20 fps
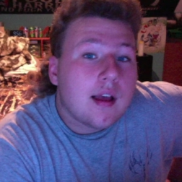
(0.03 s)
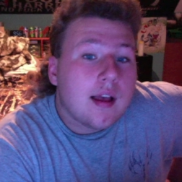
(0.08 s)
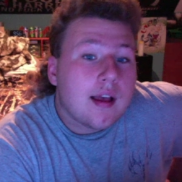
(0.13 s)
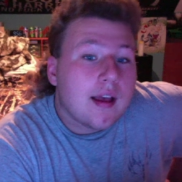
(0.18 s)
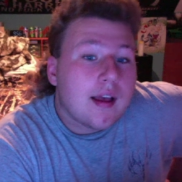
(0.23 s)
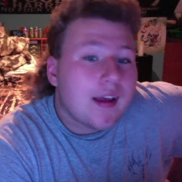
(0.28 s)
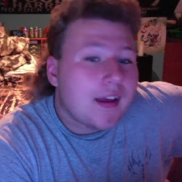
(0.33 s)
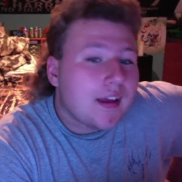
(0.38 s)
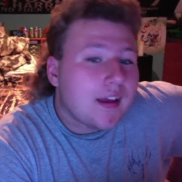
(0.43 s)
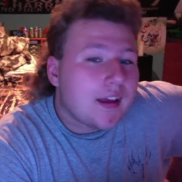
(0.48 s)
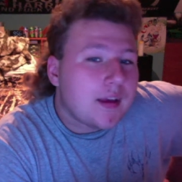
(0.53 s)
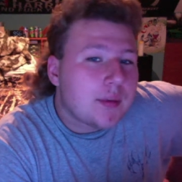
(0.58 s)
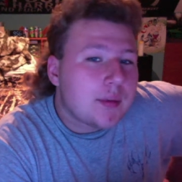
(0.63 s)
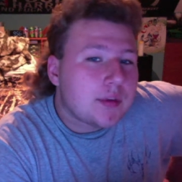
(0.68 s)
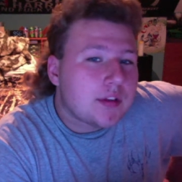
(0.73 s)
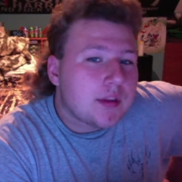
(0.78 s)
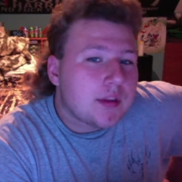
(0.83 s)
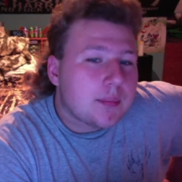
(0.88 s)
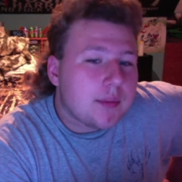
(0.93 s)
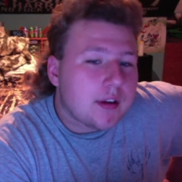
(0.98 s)
Hey, what's
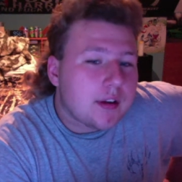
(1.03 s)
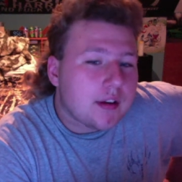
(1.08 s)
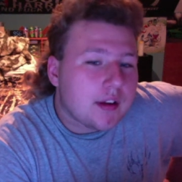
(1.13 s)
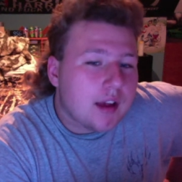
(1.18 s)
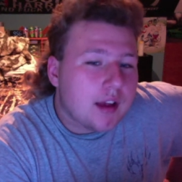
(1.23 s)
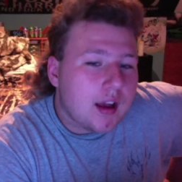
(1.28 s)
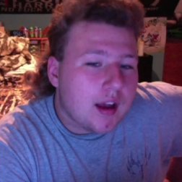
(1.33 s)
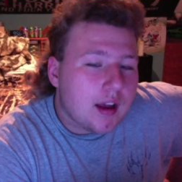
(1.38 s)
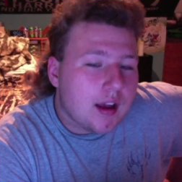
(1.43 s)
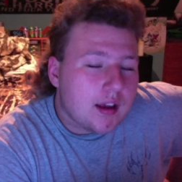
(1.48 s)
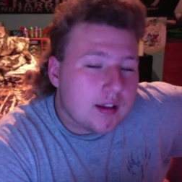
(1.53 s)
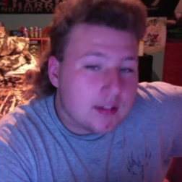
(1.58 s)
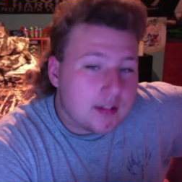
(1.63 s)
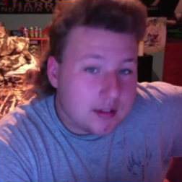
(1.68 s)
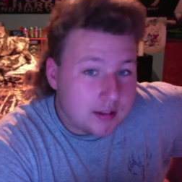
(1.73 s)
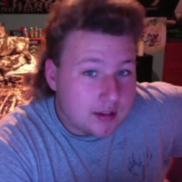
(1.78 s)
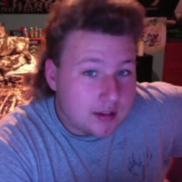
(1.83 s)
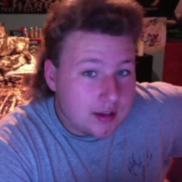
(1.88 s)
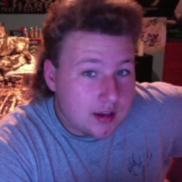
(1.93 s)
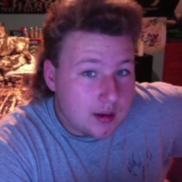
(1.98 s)
up there, guys? And
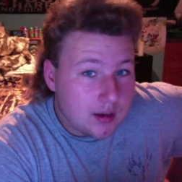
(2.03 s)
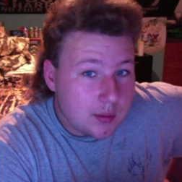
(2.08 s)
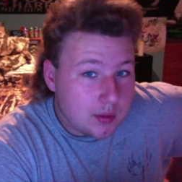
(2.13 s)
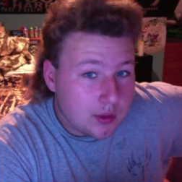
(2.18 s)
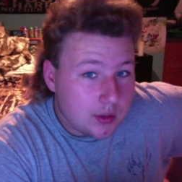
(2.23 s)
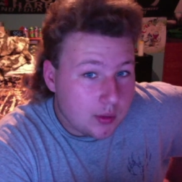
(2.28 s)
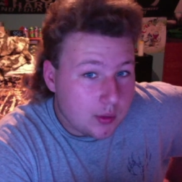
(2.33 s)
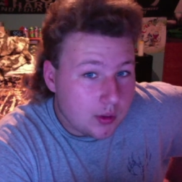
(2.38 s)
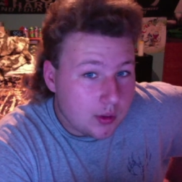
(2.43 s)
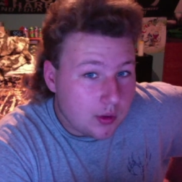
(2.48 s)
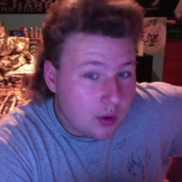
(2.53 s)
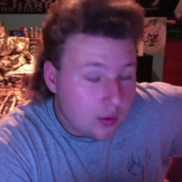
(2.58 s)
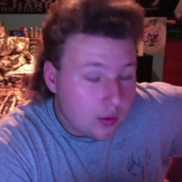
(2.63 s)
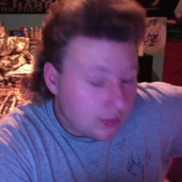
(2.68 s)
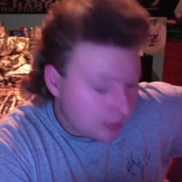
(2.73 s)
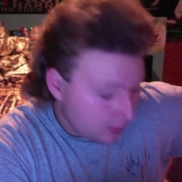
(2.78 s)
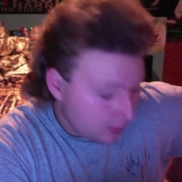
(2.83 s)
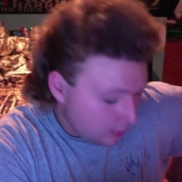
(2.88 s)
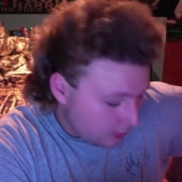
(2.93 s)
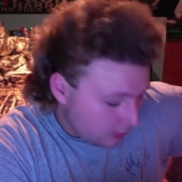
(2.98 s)
today we're going over a